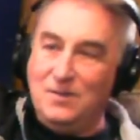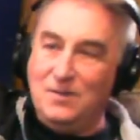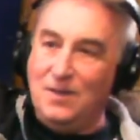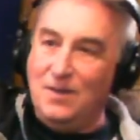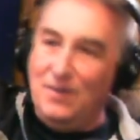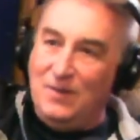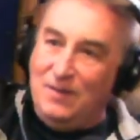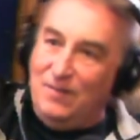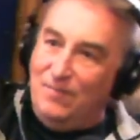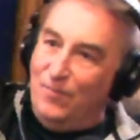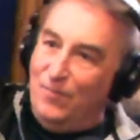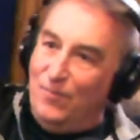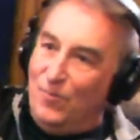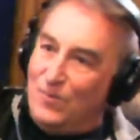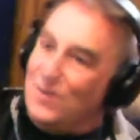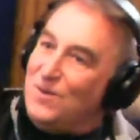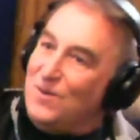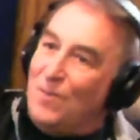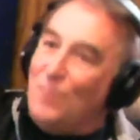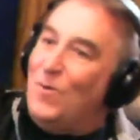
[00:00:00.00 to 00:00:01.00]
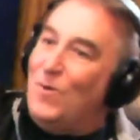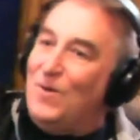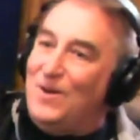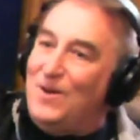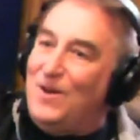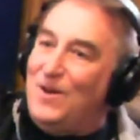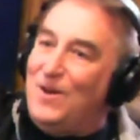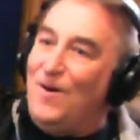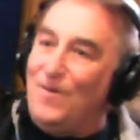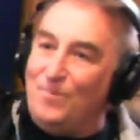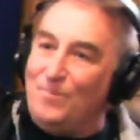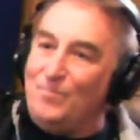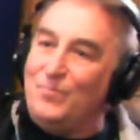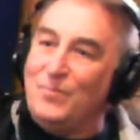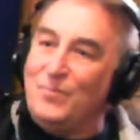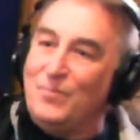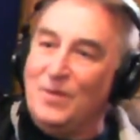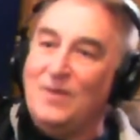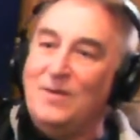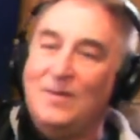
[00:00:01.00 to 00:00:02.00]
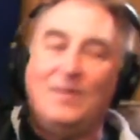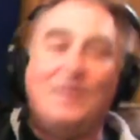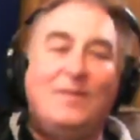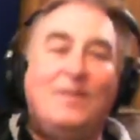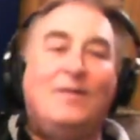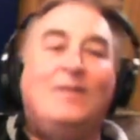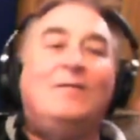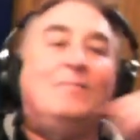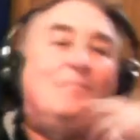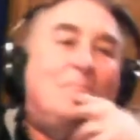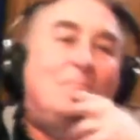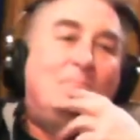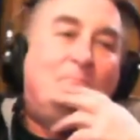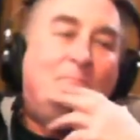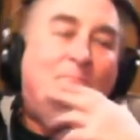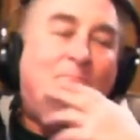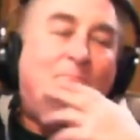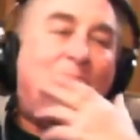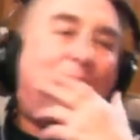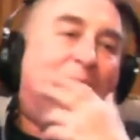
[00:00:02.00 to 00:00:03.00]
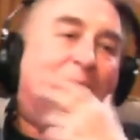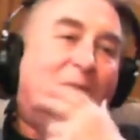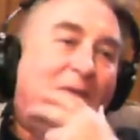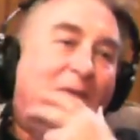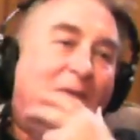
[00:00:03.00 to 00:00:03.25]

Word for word: seventy-four, somewhere in there. Mm-hmm.